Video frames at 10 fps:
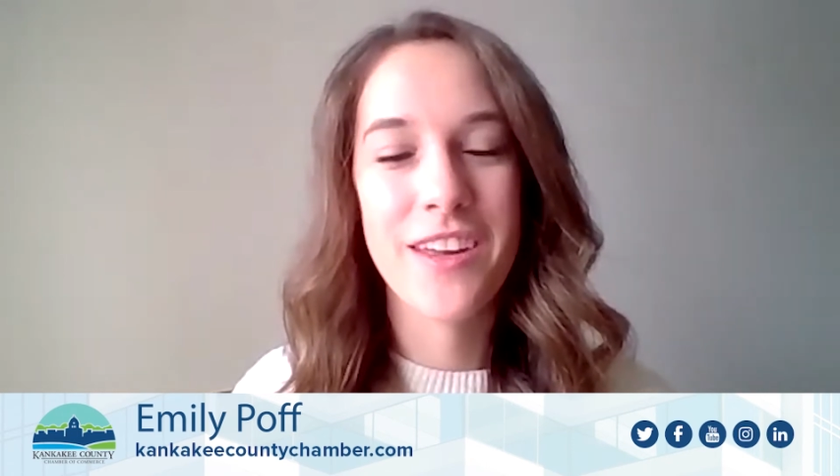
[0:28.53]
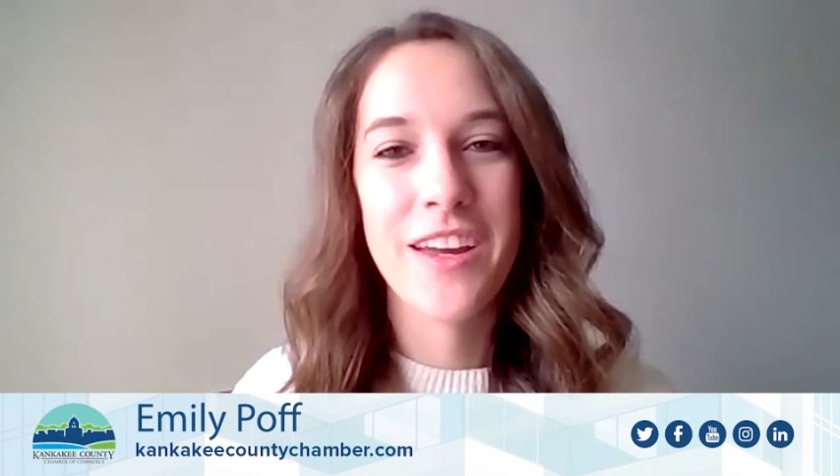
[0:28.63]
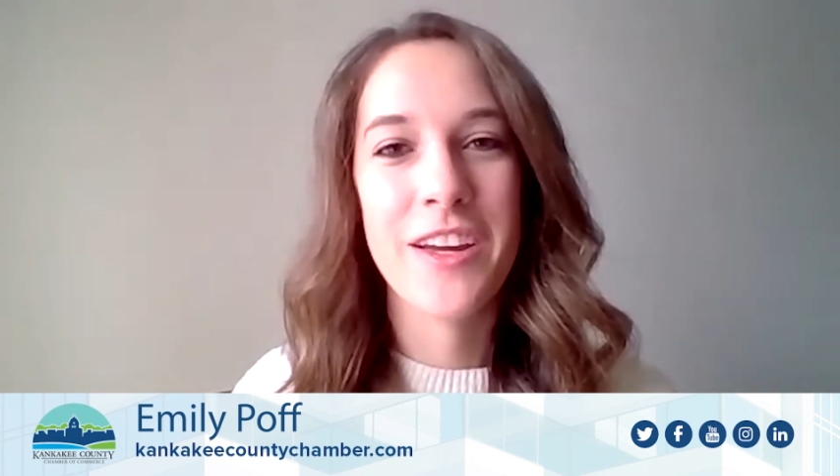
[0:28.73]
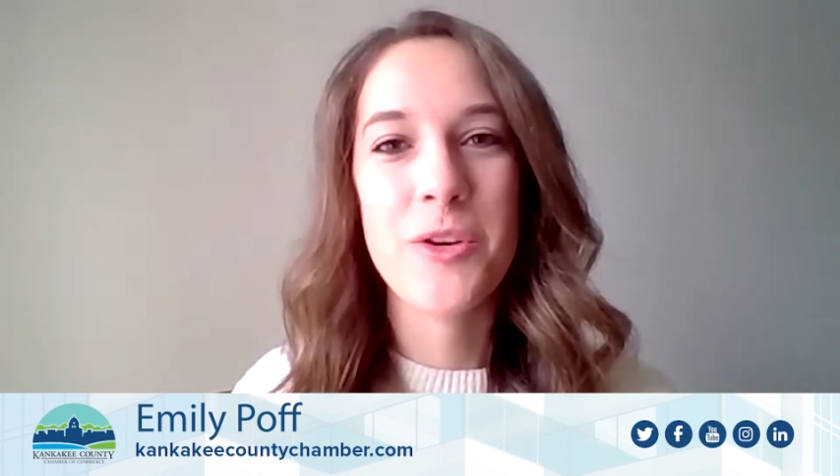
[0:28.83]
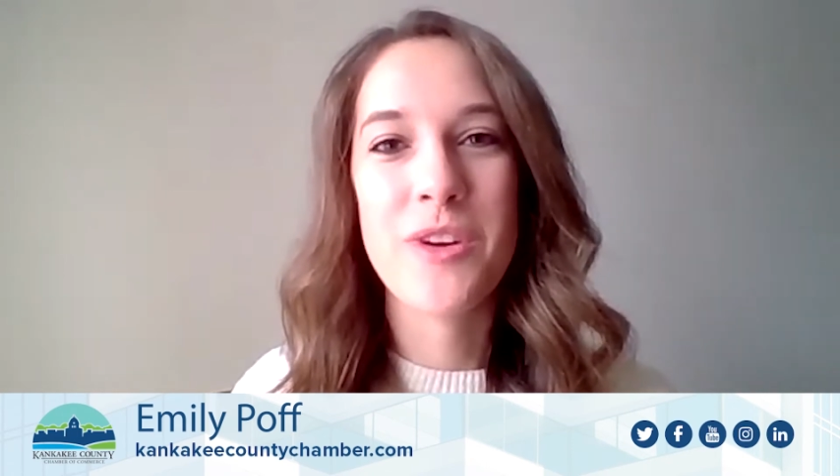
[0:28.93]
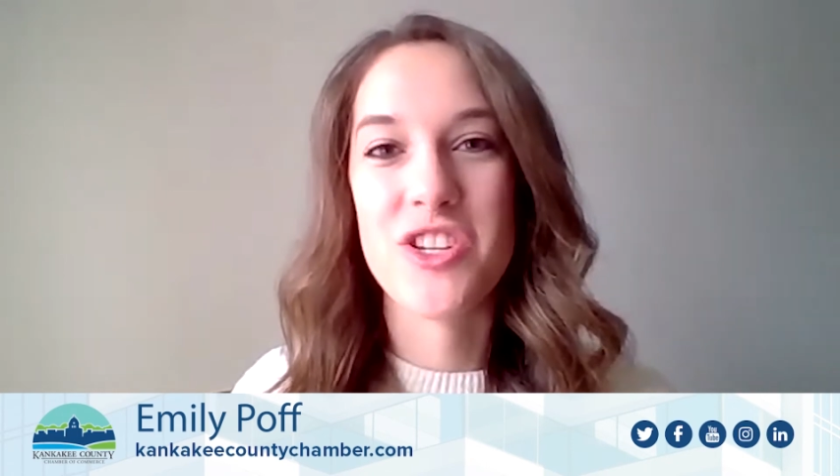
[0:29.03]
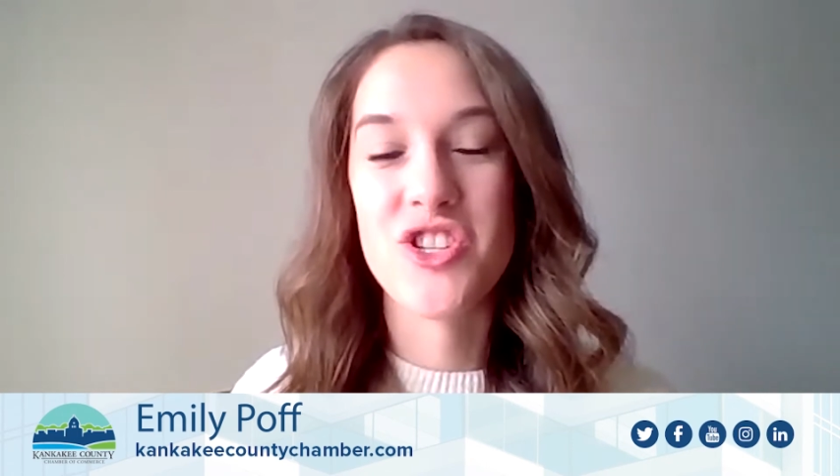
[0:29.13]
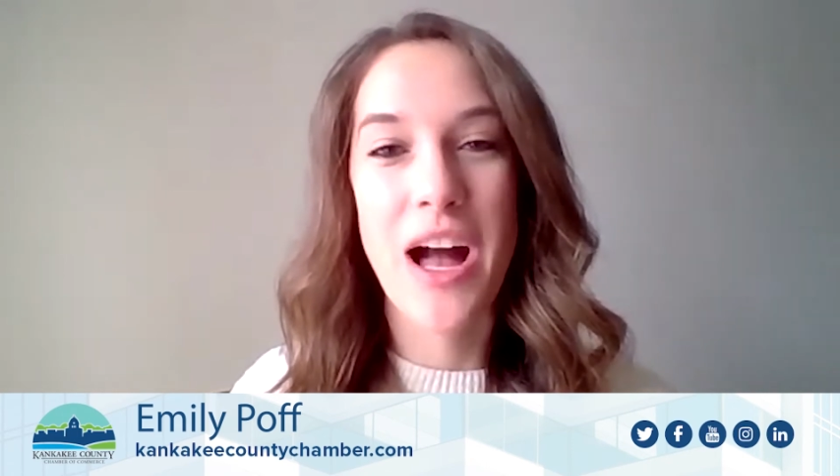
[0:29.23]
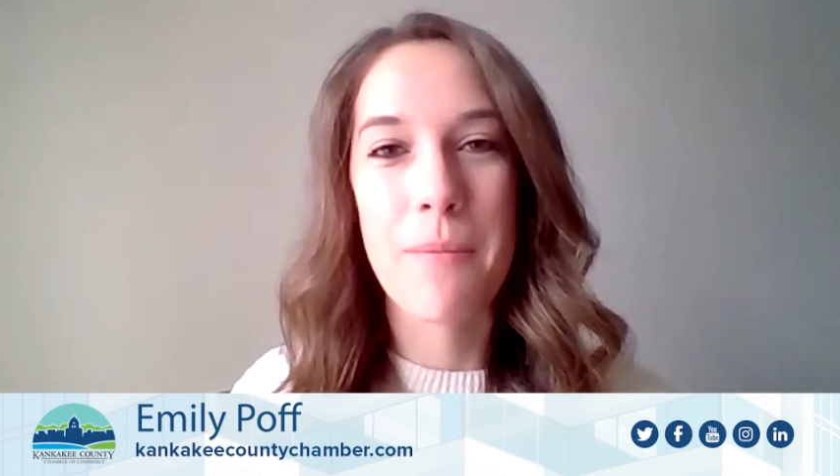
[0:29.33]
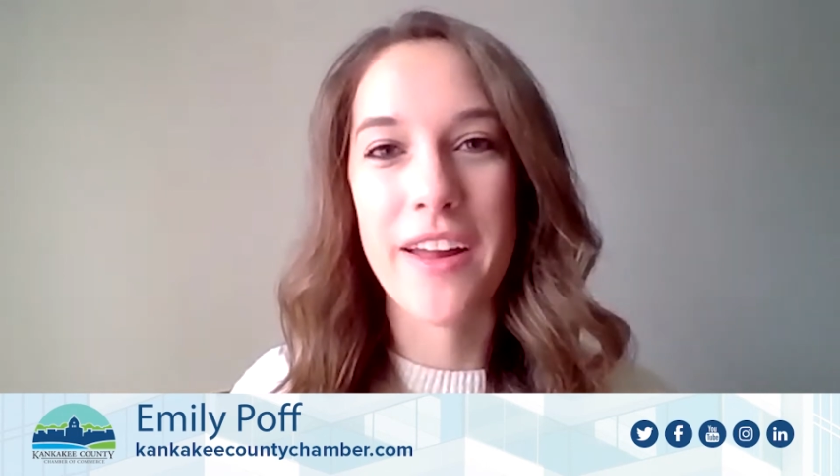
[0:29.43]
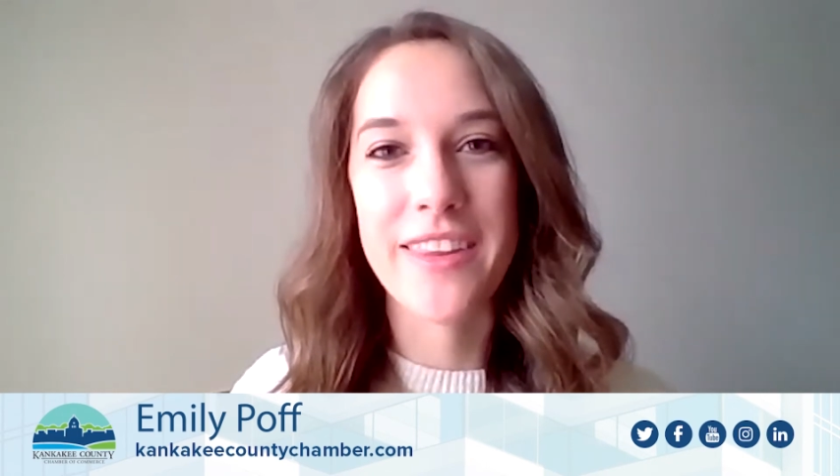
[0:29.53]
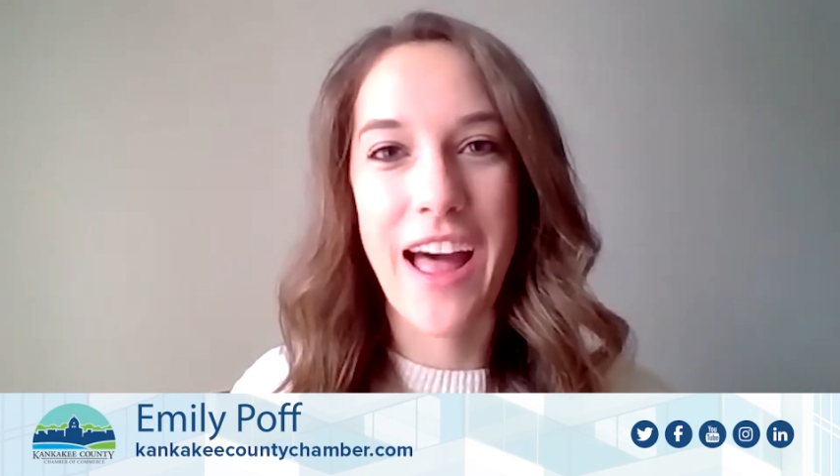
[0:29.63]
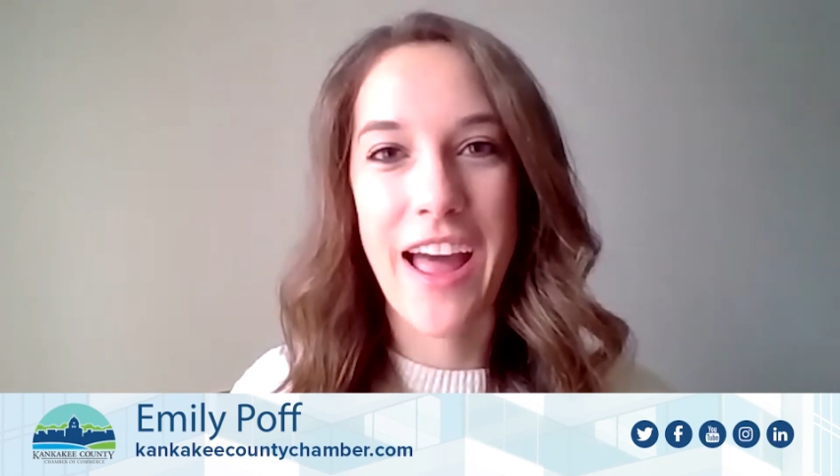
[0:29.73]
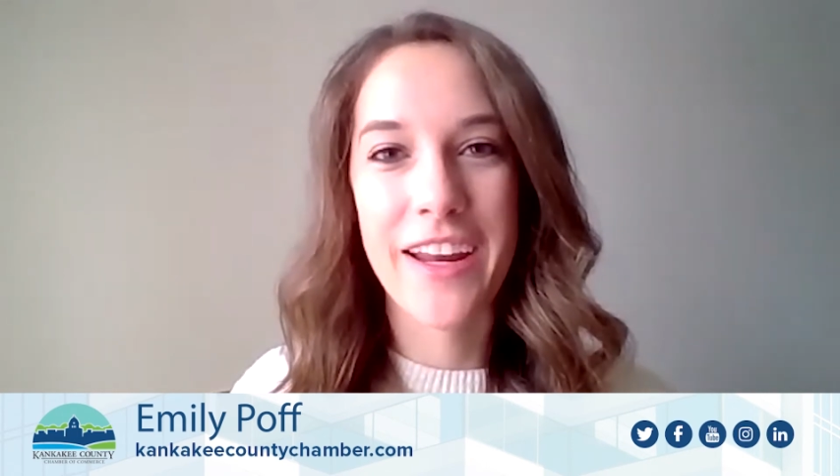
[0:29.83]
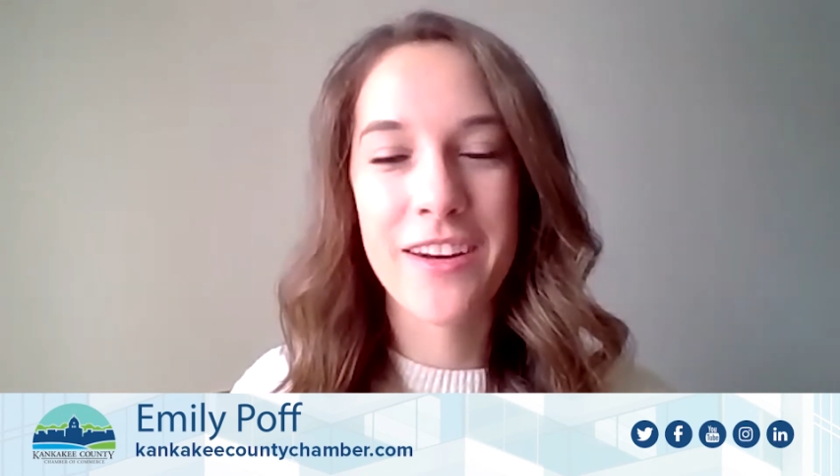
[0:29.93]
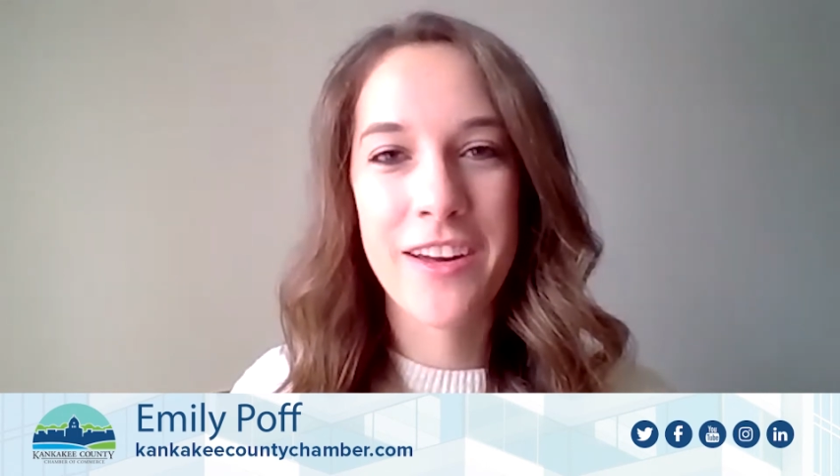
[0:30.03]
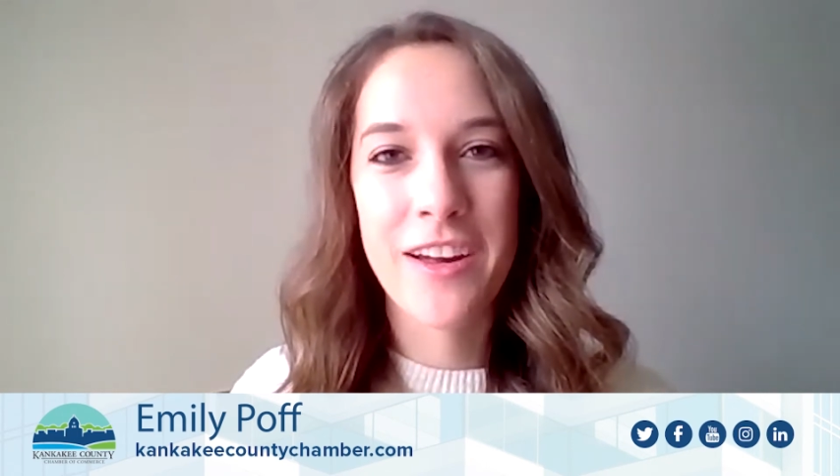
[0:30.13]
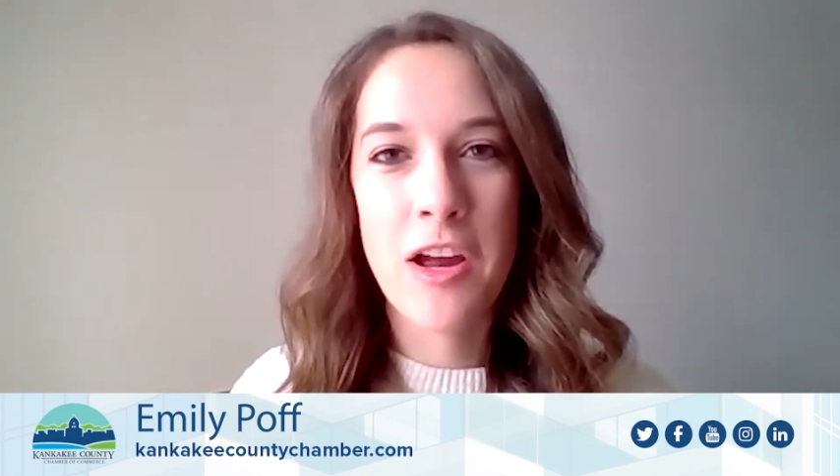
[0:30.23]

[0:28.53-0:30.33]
You can shop online,